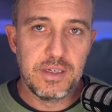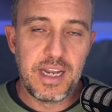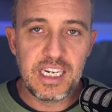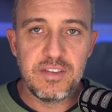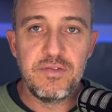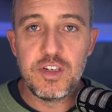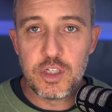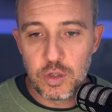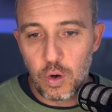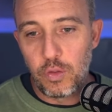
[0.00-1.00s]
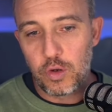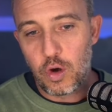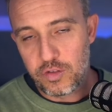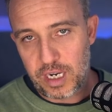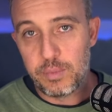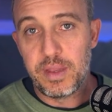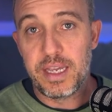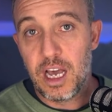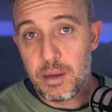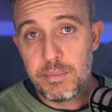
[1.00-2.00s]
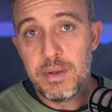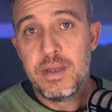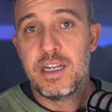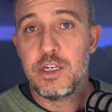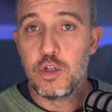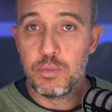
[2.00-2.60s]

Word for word: negative vision on the contact when they come into your